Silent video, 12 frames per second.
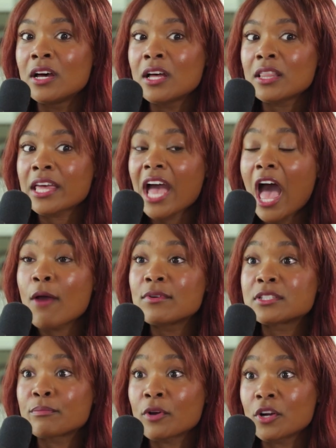like I
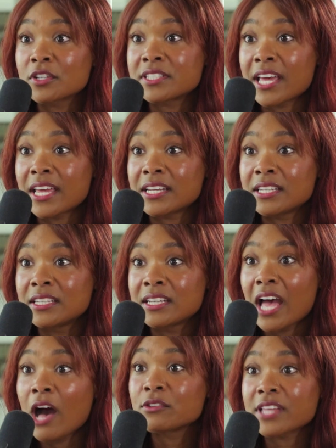was a person
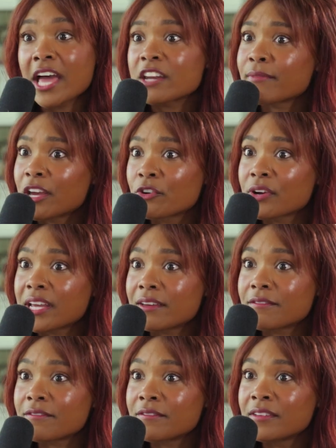outside of my
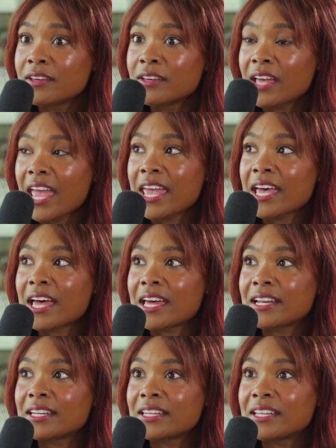grief. Right.
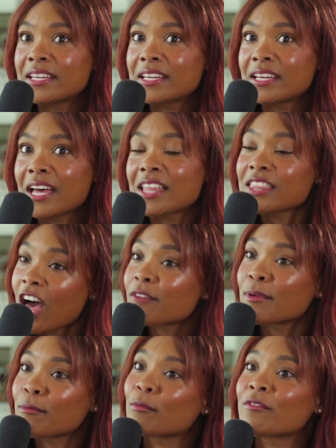And a lot
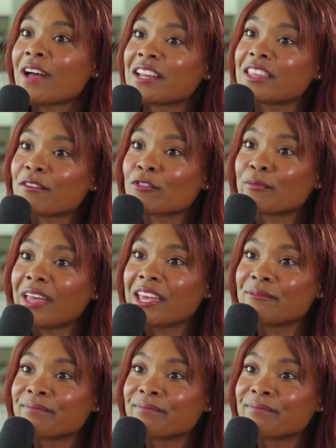of people provided that for me.